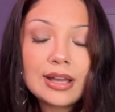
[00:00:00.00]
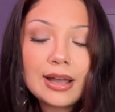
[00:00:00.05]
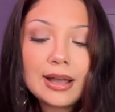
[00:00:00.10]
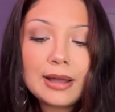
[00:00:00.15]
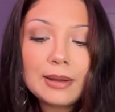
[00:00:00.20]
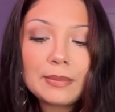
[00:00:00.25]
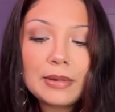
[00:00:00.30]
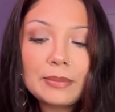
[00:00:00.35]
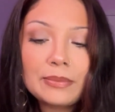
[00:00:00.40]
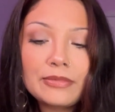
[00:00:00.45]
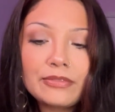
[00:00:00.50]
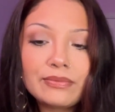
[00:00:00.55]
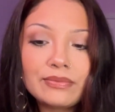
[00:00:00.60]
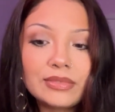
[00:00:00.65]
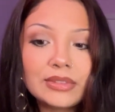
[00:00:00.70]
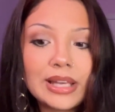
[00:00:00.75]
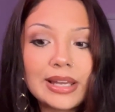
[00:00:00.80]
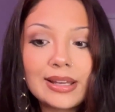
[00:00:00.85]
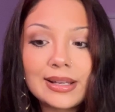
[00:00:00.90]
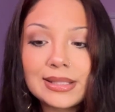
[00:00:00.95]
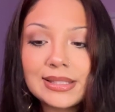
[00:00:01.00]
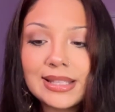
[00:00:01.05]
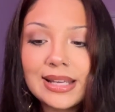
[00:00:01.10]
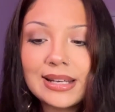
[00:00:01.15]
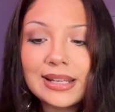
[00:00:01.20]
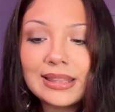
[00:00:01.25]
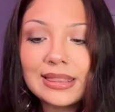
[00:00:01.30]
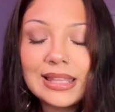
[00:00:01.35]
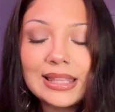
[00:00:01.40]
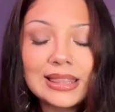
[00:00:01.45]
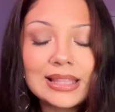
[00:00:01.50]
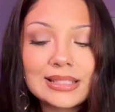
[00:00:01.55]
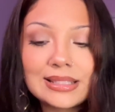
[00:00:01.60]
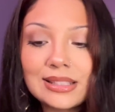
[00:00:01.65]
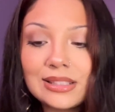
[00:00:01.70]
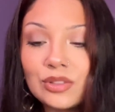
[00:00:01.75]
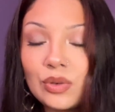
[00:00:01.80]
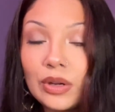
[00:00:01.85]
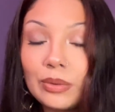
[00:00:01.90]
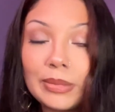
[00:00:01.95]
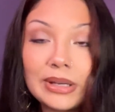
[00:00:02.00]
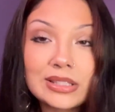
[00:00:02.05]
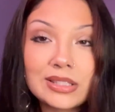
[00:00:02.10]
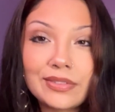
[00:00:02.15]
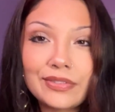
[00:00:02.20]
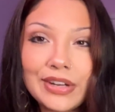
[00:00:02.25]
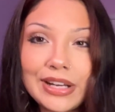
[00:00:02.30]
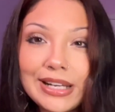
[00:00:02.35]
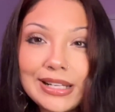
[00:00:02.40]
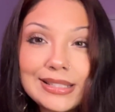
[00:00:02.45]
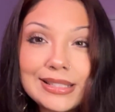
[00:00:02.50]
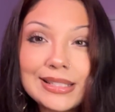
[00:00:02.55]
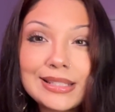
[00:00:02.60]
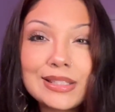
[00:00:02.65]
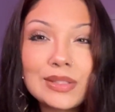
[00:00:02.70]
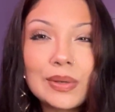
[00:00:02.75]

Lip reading: I'm like I said, I think this is going back to finances,